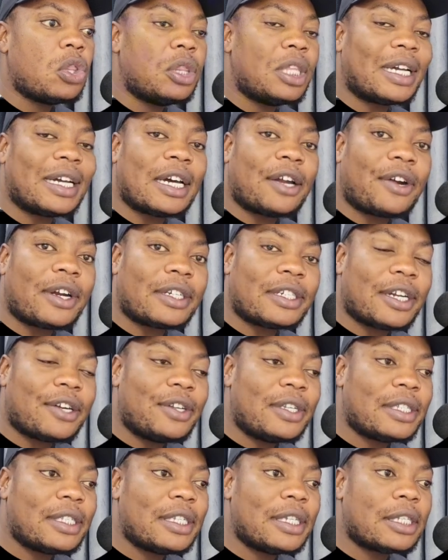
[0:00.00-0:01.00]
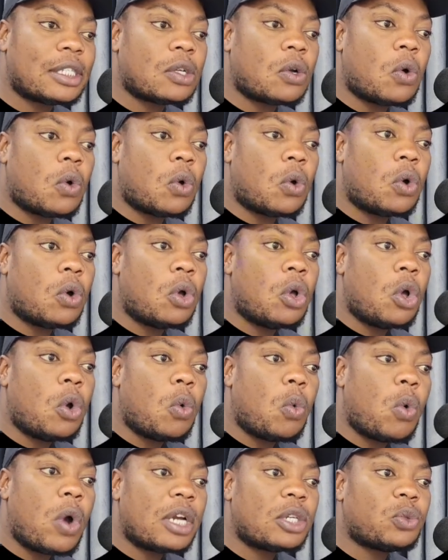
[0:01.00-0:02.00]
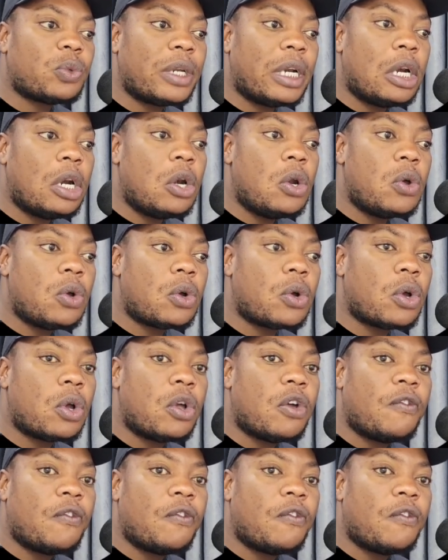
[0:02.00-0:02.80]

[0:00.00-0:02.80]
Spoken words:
the characteristics or what we look